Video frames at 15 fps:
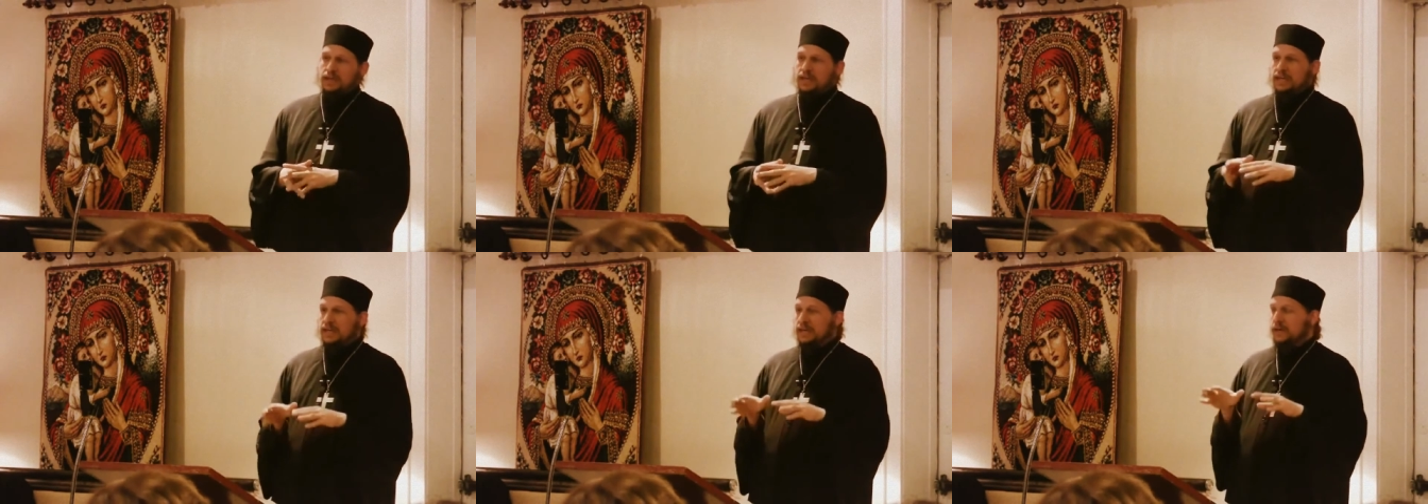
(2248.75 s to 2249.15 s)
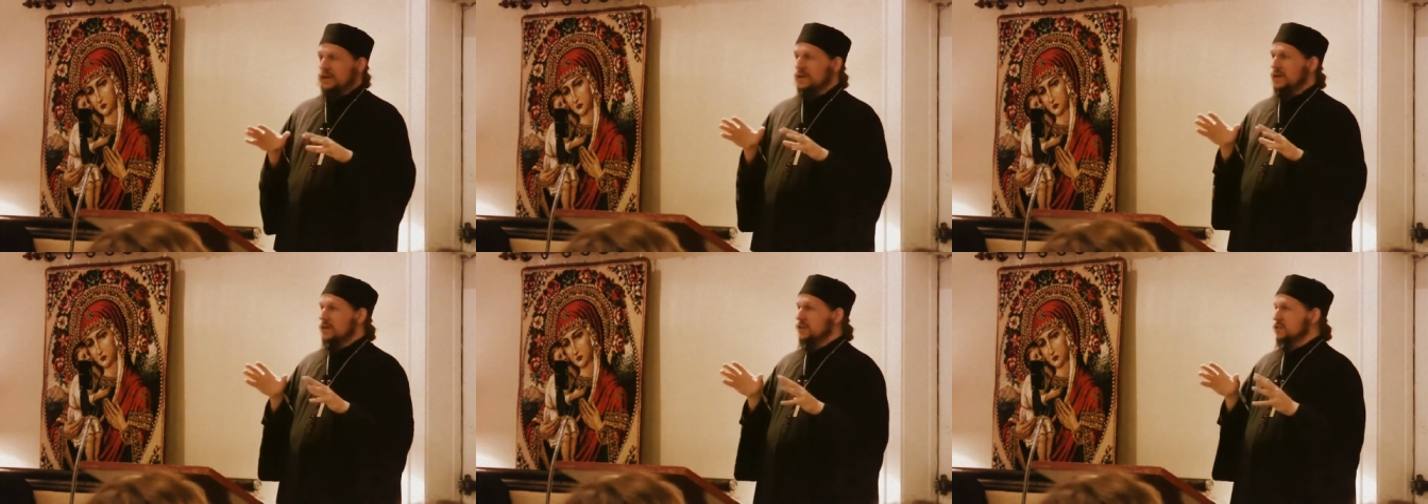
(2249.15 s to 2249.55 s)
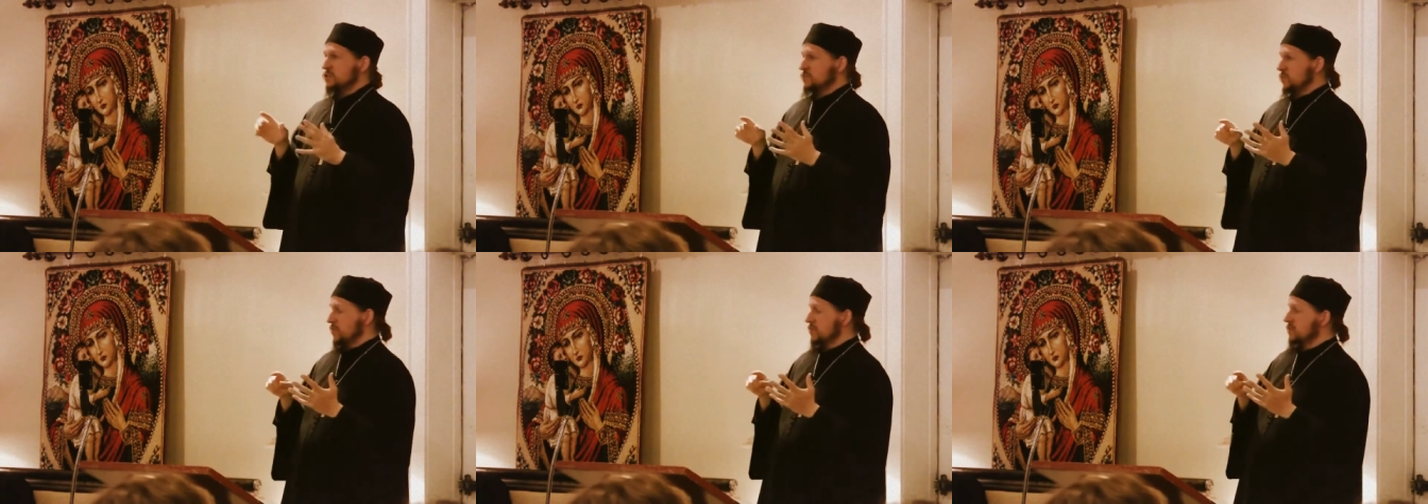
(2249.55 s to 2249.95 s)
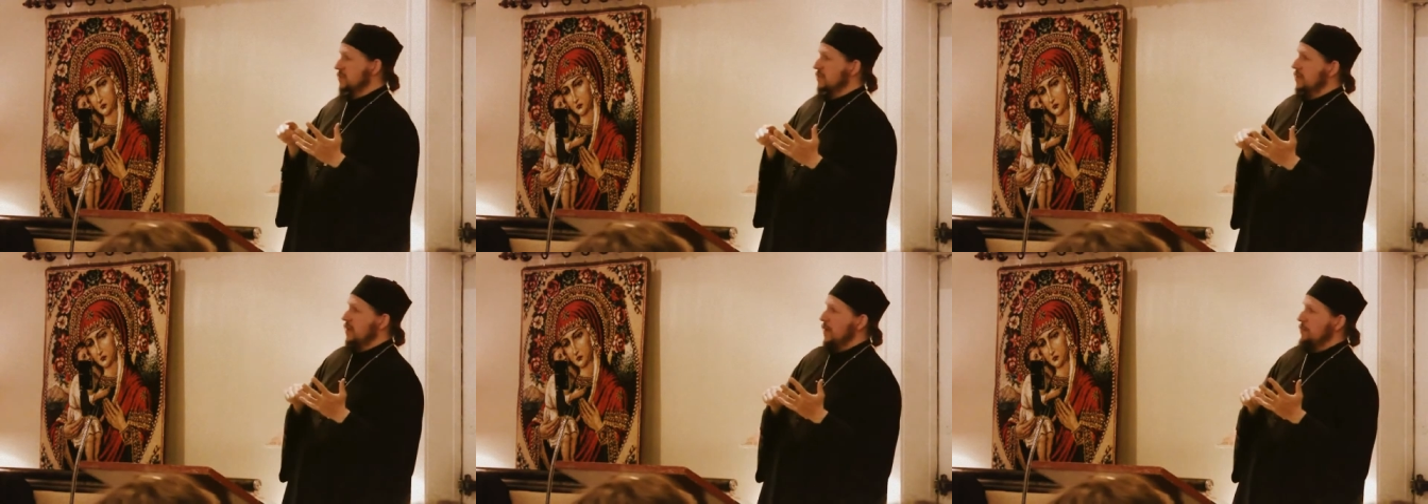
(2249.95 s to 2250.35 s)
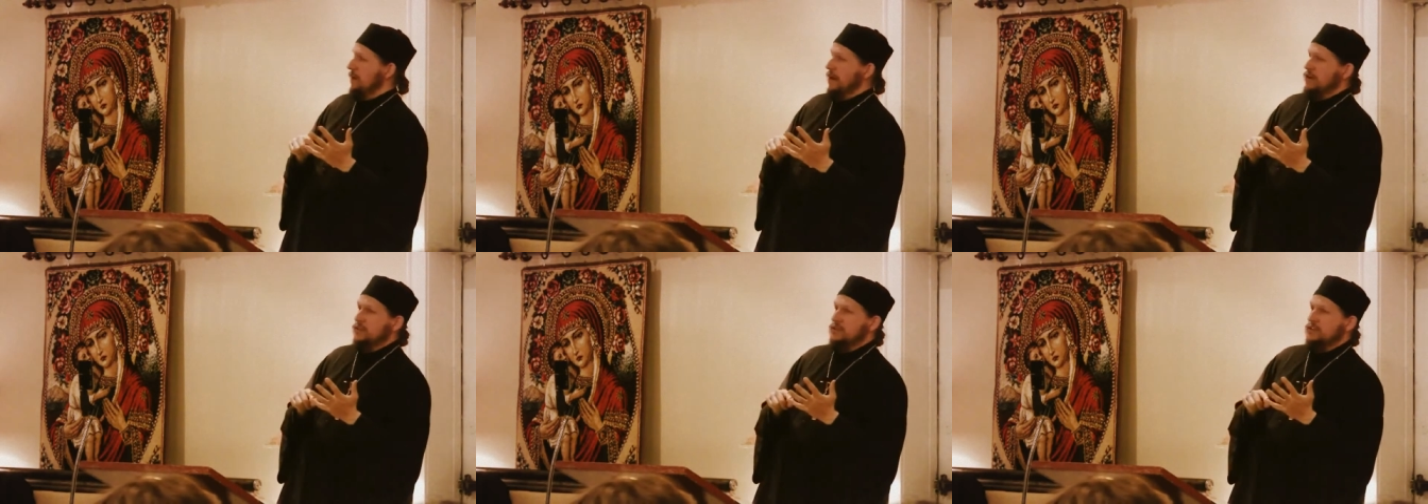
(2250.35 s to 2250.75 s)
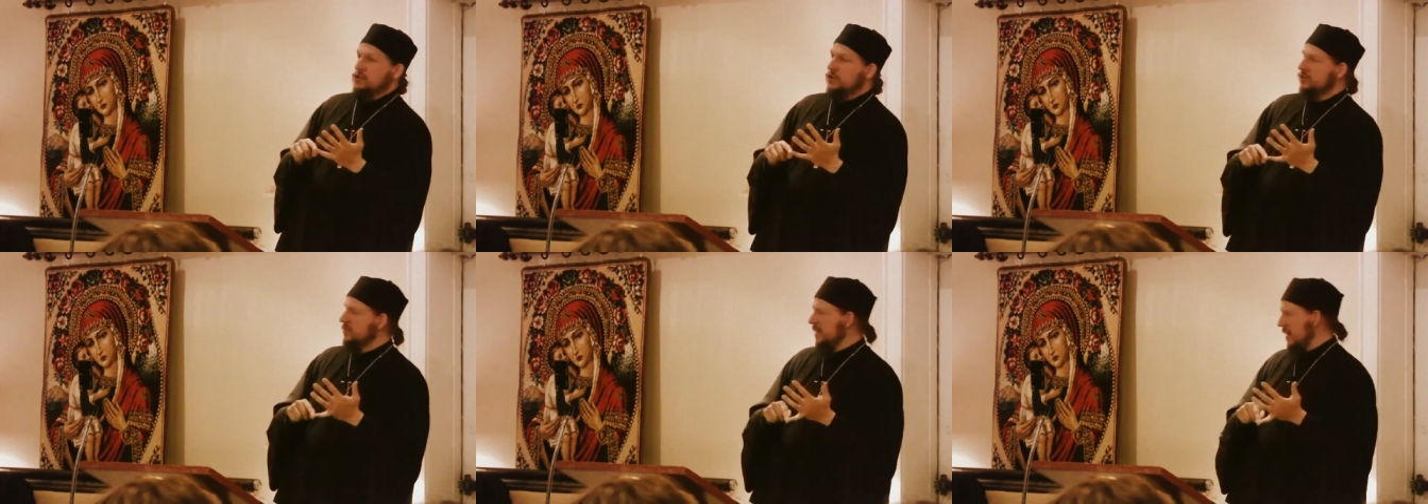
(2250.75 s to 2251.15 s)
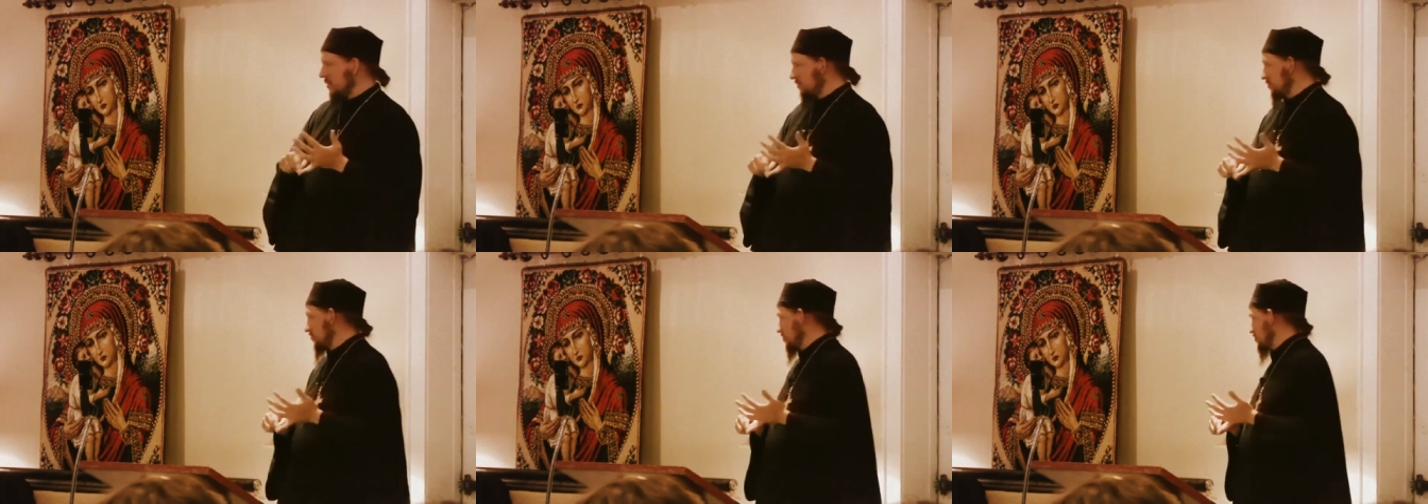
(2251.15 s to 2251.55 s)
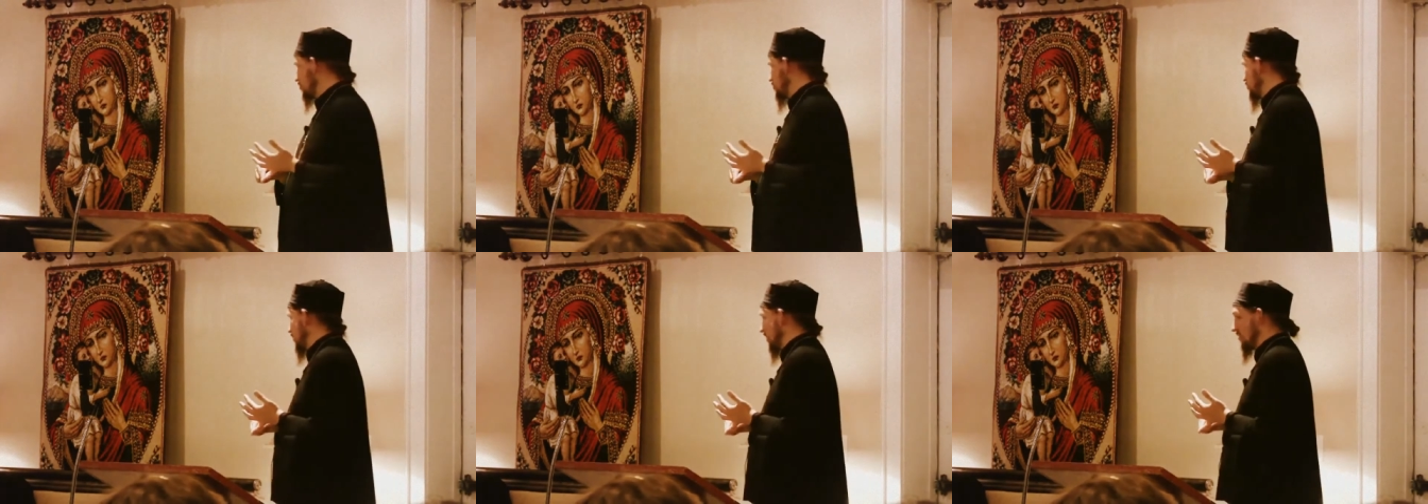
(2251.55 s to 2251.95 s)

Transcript: He speaks about the old calendars